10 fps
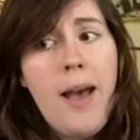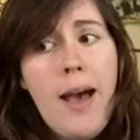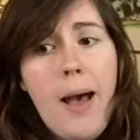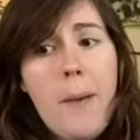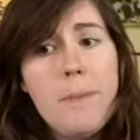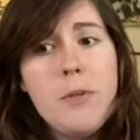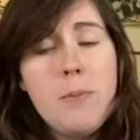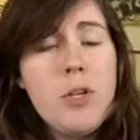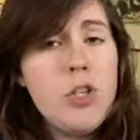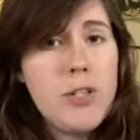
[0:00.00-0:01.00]
um,
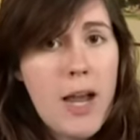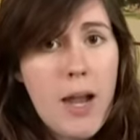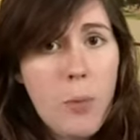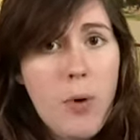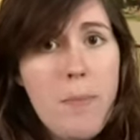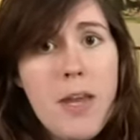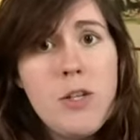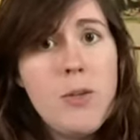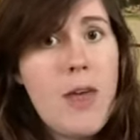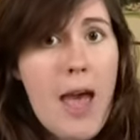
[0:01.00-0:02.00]
spend your time, what
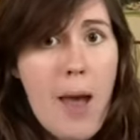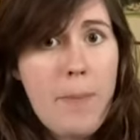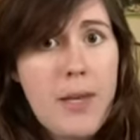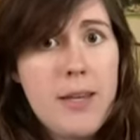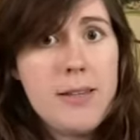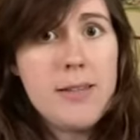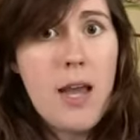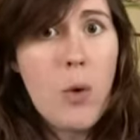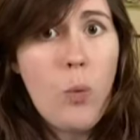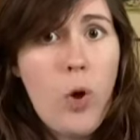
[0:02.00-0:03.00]
makes you the happiest,
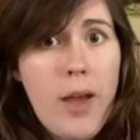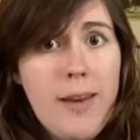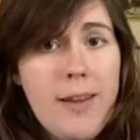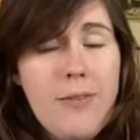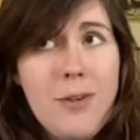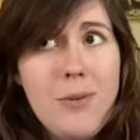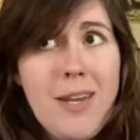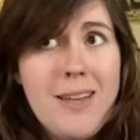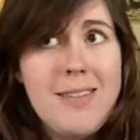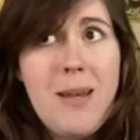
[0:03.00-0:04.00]
and what, if you
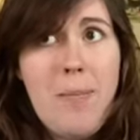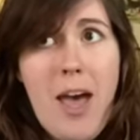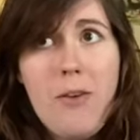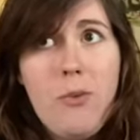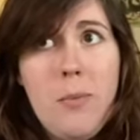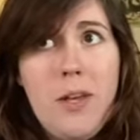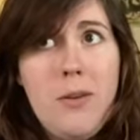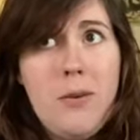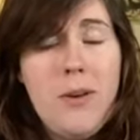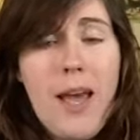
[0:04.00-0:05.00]
take a step back from it,
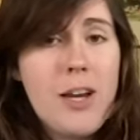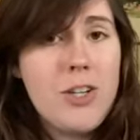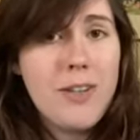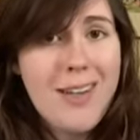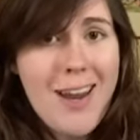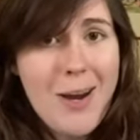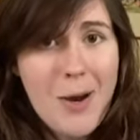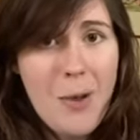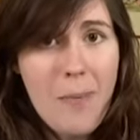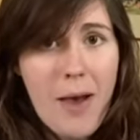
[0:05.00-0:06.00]
you don't actually
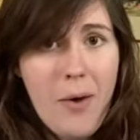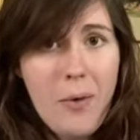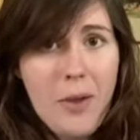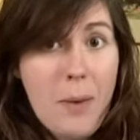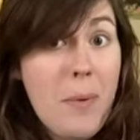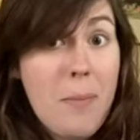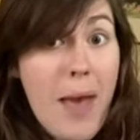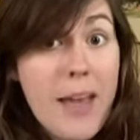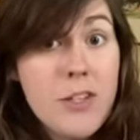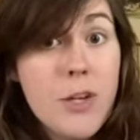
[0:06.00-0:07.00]
care about coming
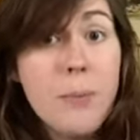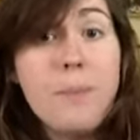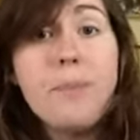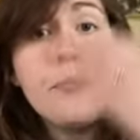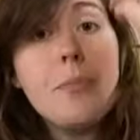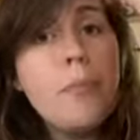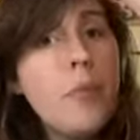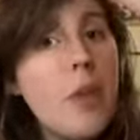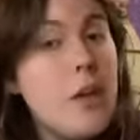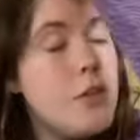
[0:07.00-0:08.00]
back to.
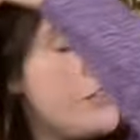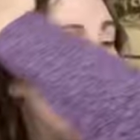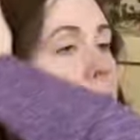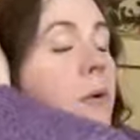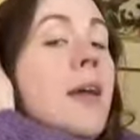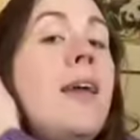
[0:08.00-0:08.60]
So,